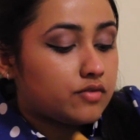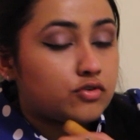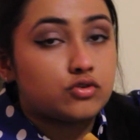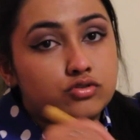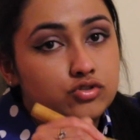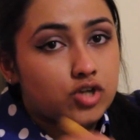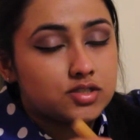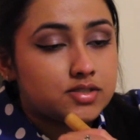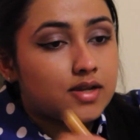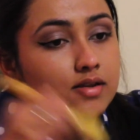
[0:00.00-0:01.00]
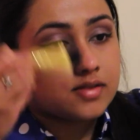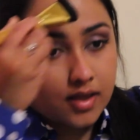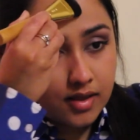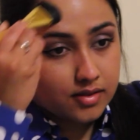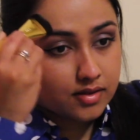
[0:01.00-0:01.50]
you don't trust it,
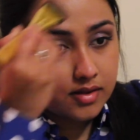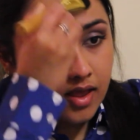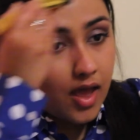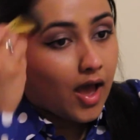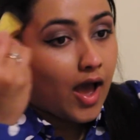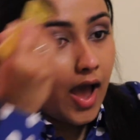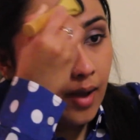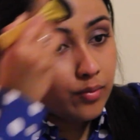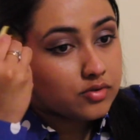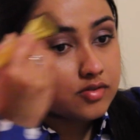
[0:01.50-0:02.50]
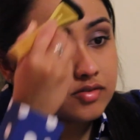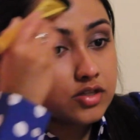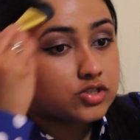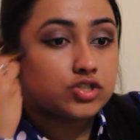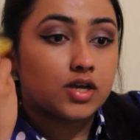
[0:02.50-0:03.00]
then I would
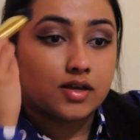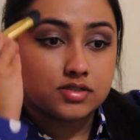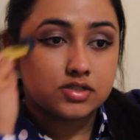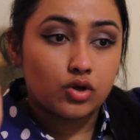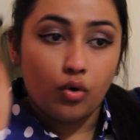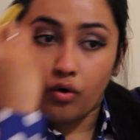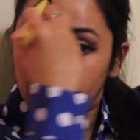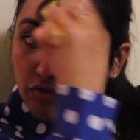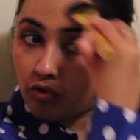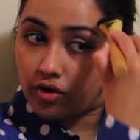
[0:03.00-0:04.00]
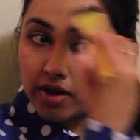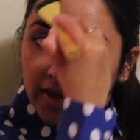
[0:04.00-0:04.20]
suggest go for